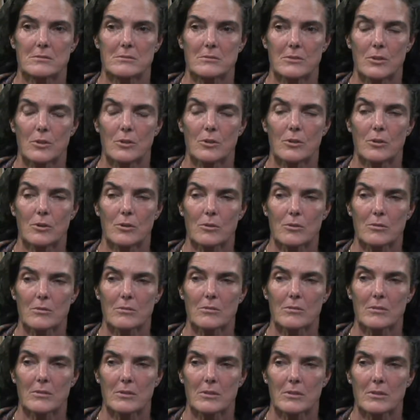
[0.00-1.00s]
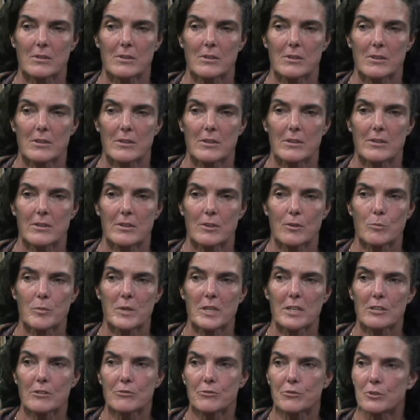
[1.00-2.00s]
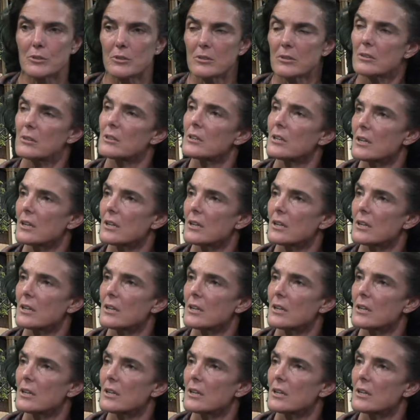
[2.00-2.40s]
they're meaningful.